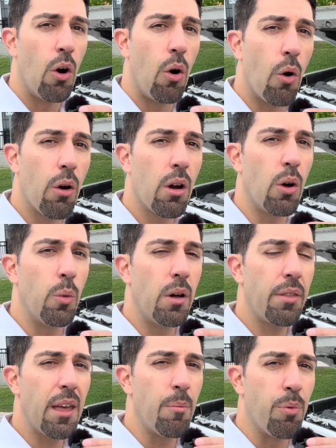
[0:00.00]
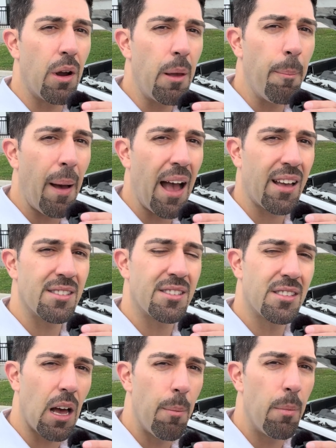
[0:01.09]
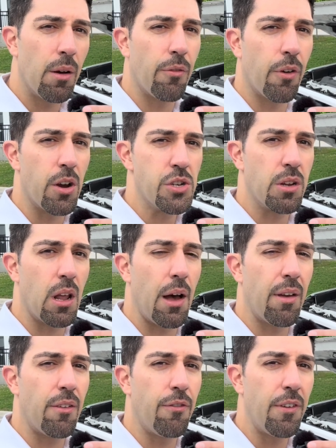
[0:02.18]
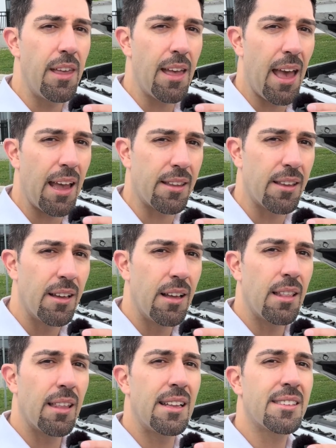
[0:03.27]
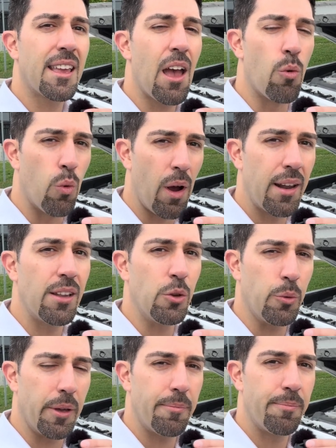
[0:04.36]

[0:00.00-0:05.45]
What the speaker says: Or will they bring back some version of a V8? Let's get right into it.